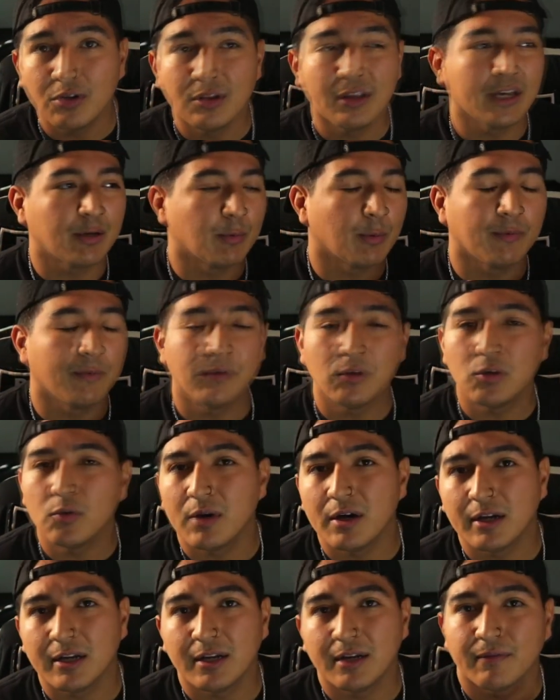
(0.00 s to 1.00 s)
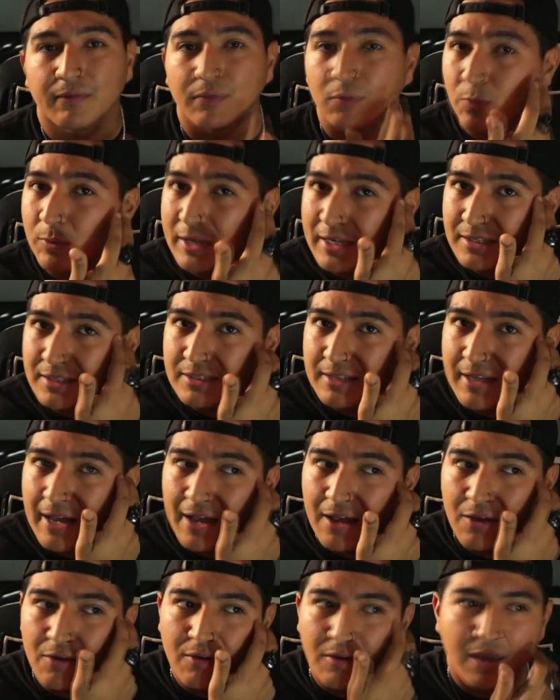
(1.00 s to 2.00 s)
like review on it for weeks
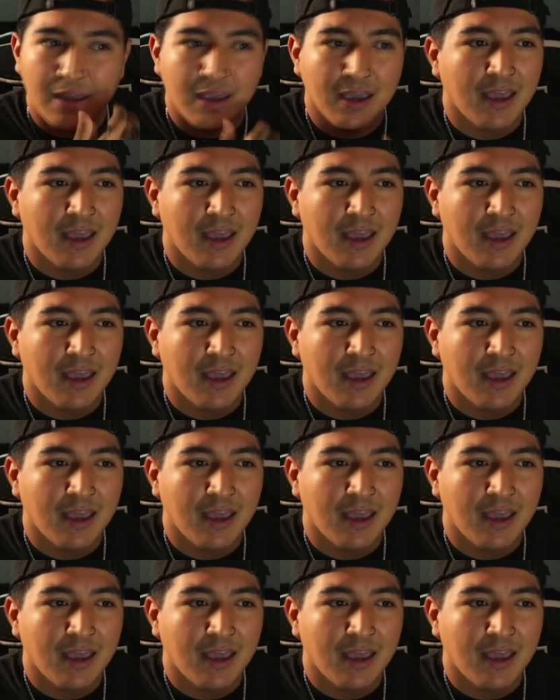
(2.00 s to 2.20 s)
now,